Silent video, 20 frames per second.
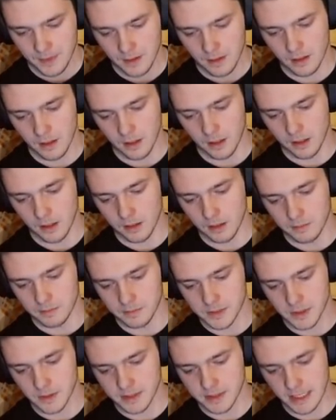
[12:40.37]

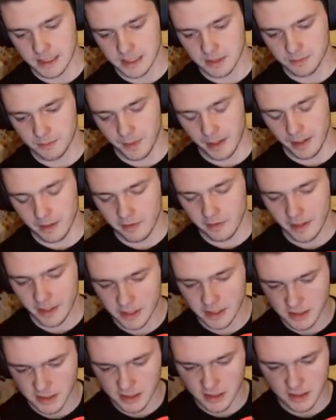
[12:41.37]
So it's actually better that he
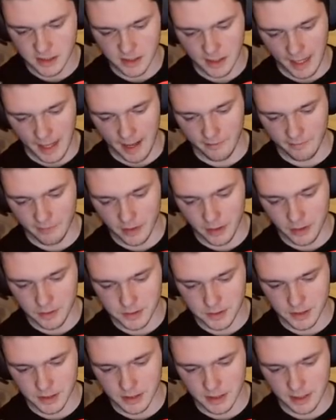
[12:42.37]
just didn't have Ghost
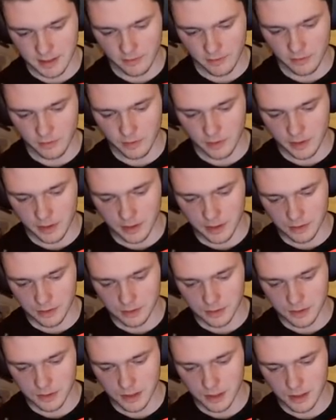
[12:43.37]
because he never really
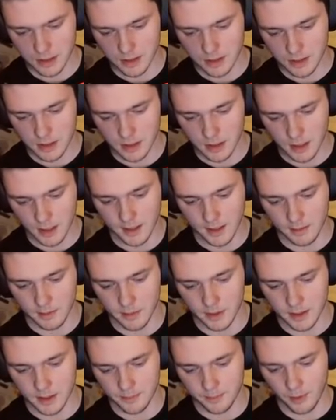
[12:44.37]
used it.
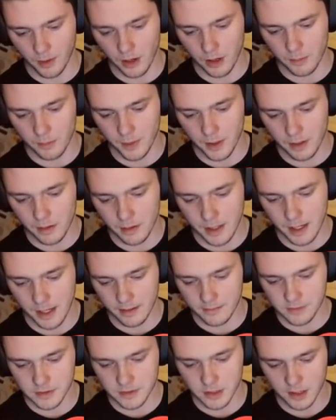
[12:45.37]
And the Barb Barrel kind
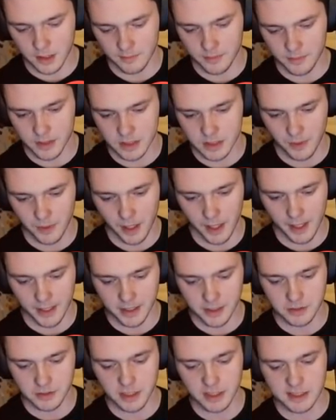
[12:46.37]
of took up the spot. Like,
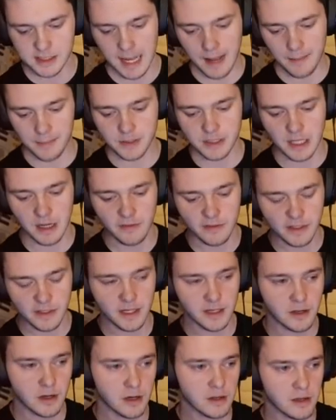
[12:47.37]
usually Zap is kind of a dead
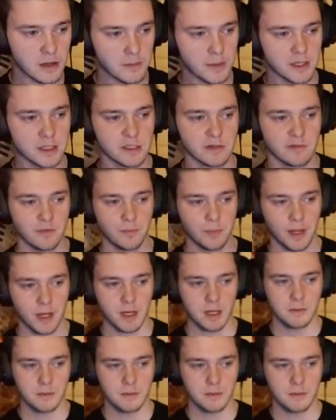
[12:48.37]
card in that matchup for P.E.K.K.A,